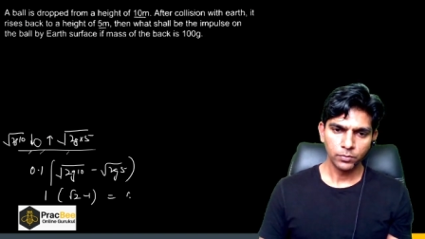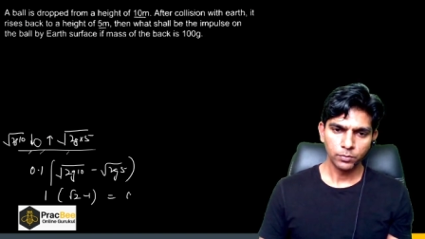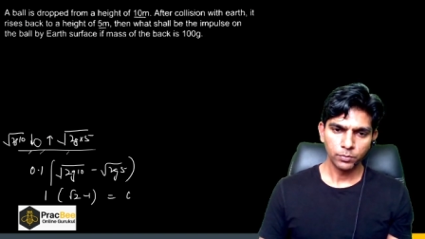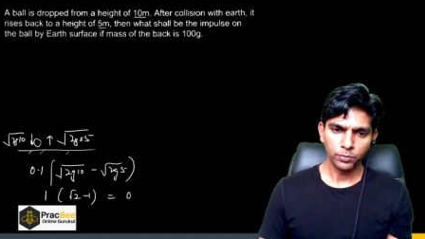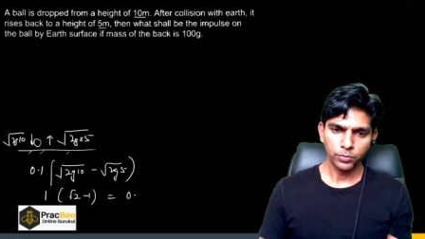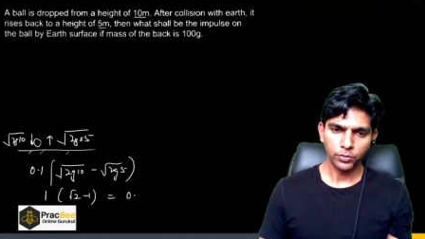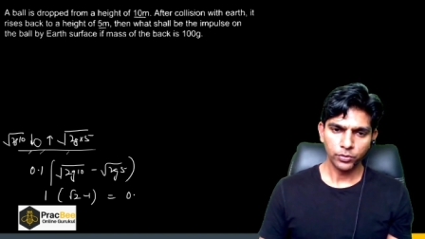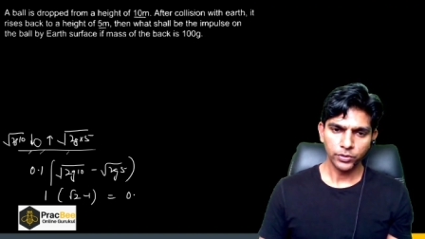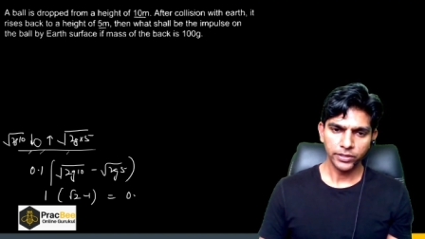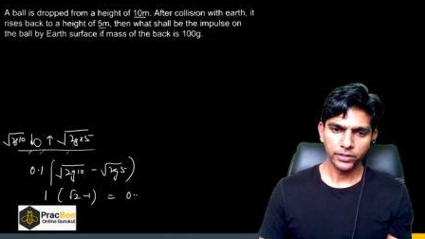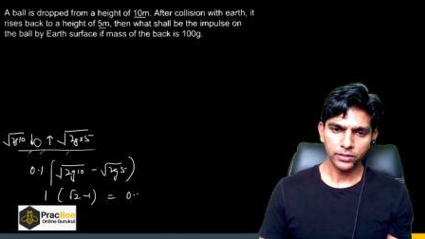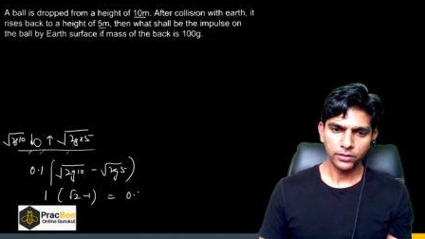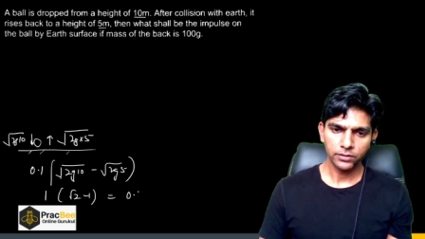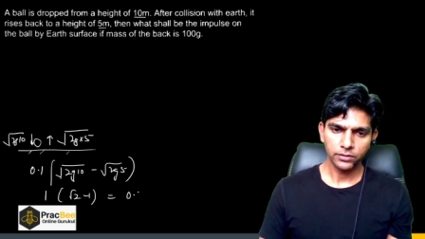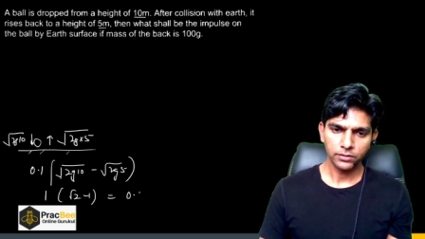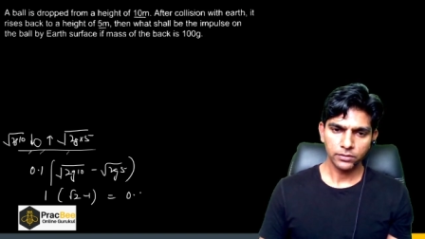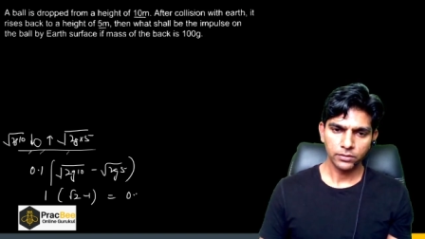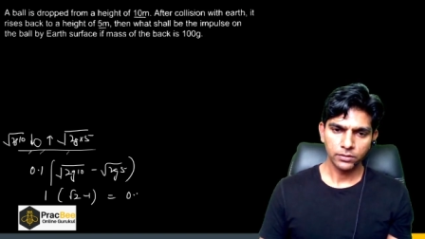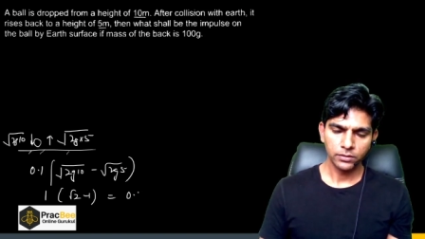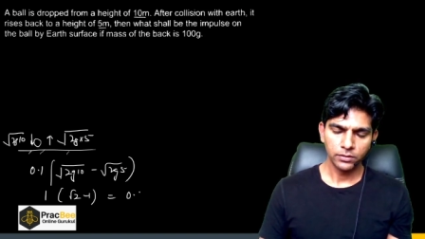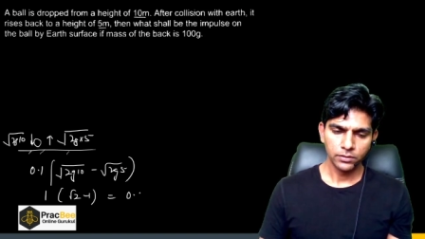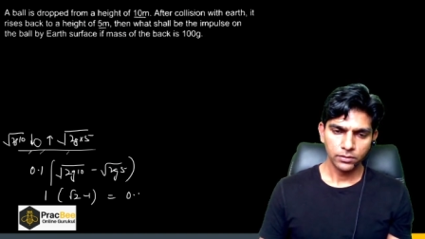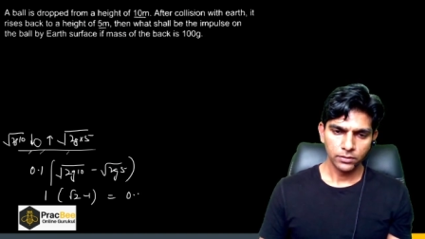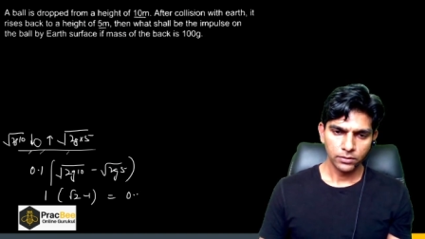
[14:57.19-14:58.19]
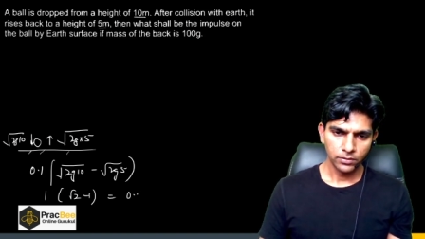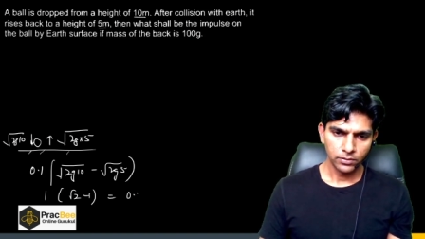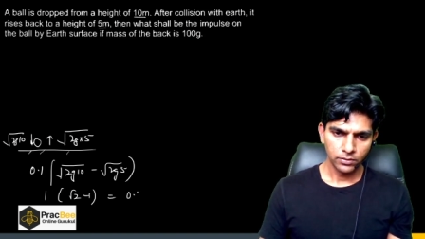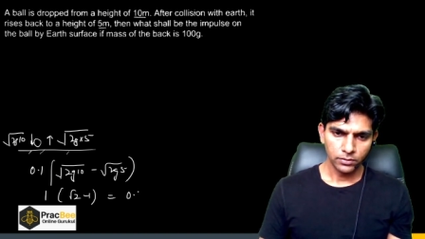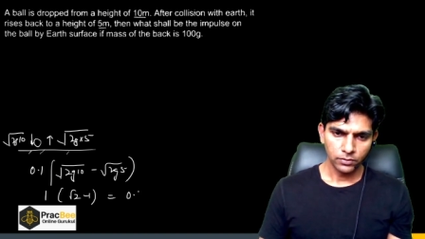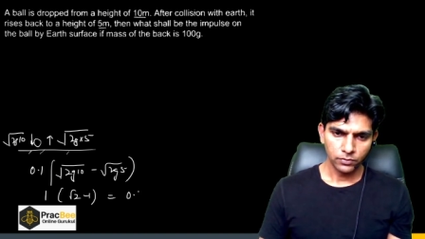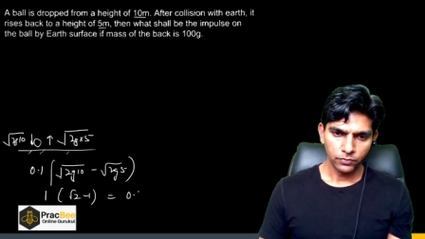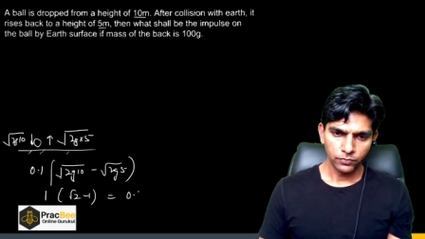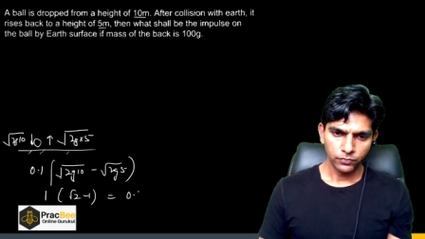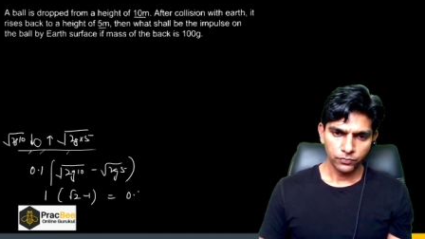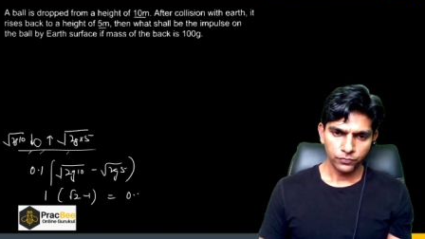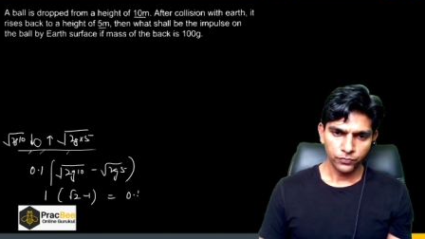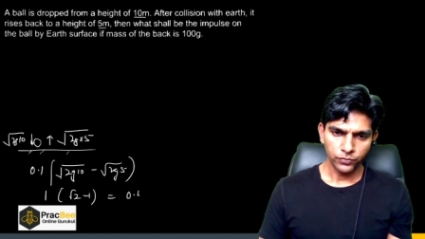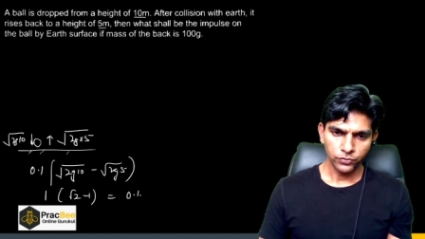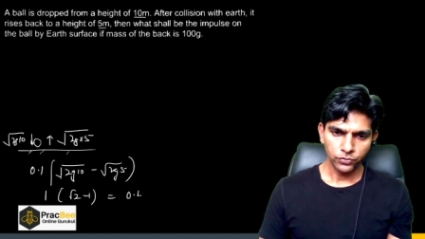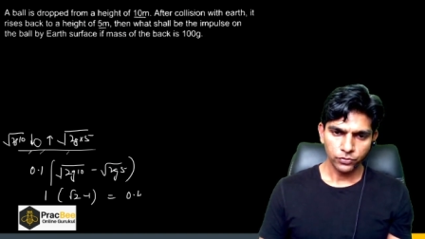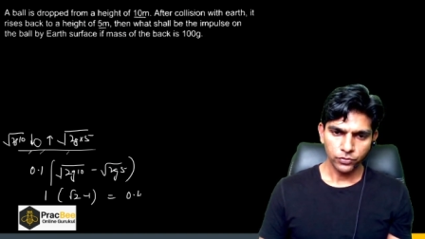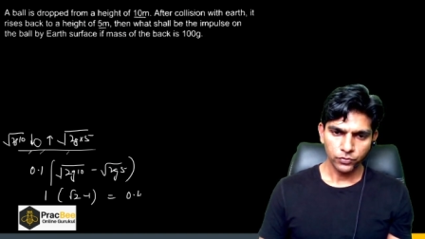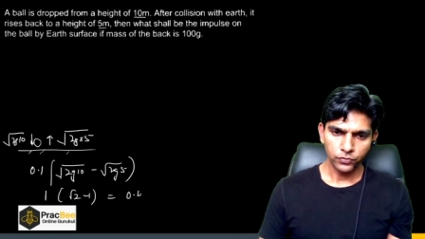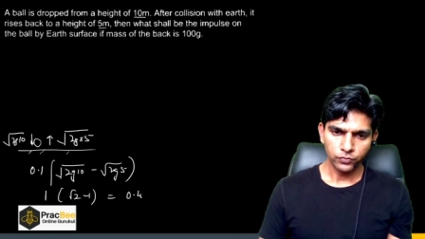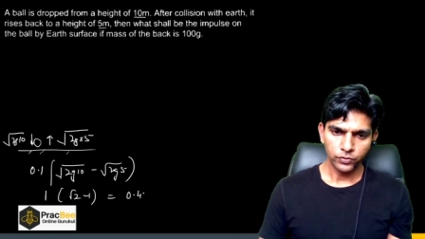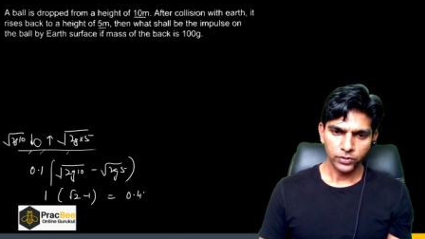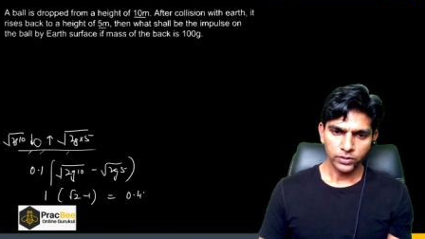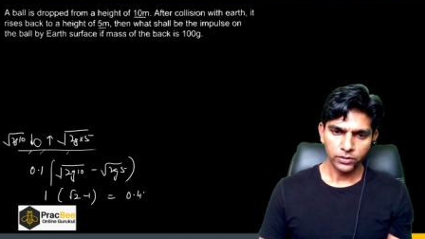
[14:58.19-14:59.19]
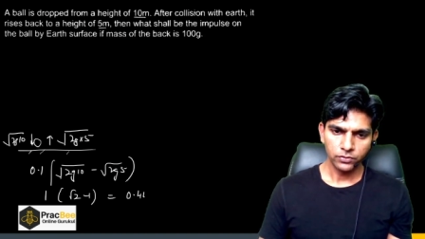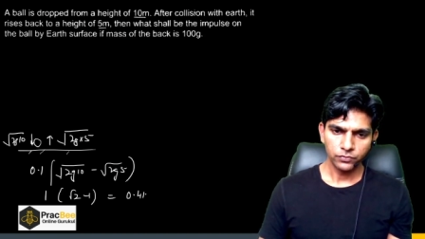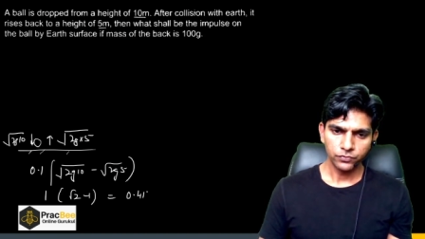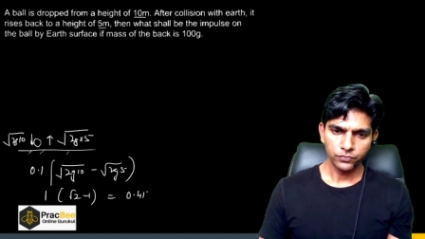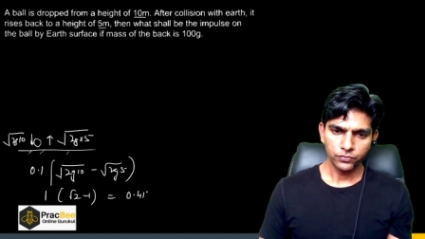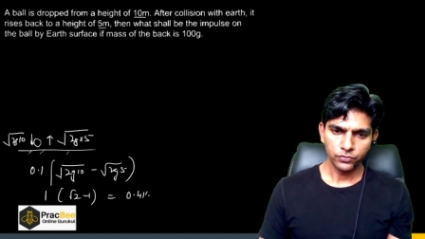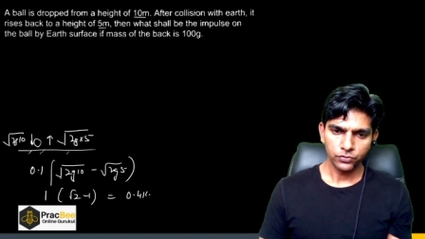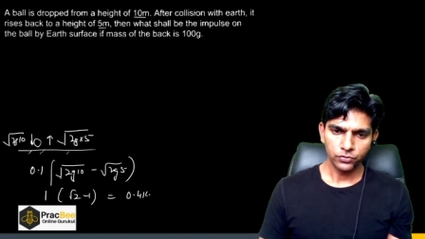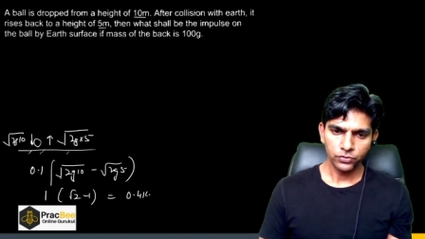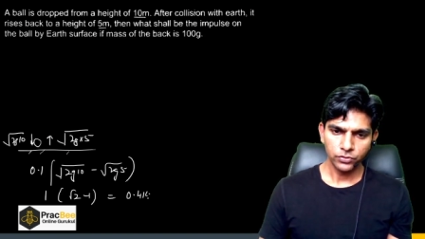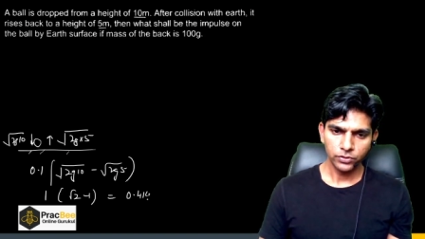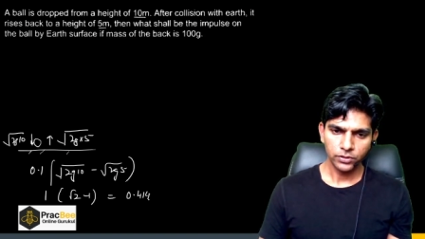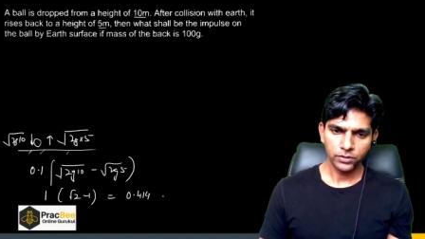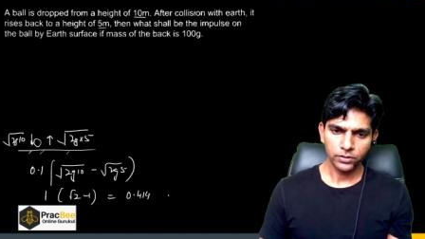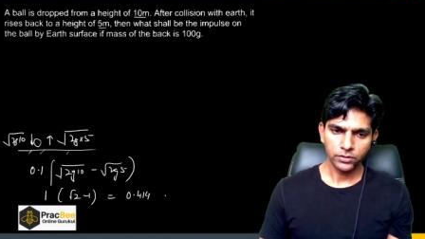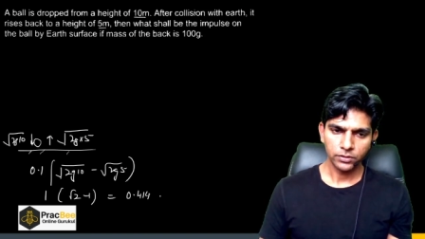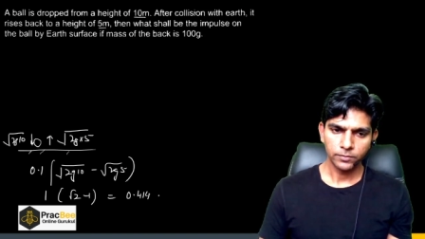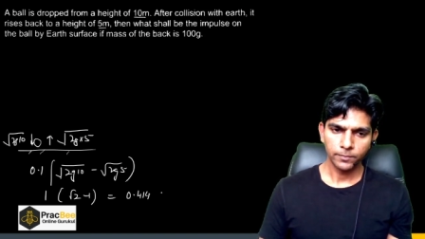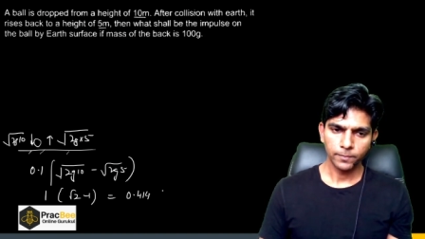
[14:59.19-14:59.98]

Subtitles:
0.414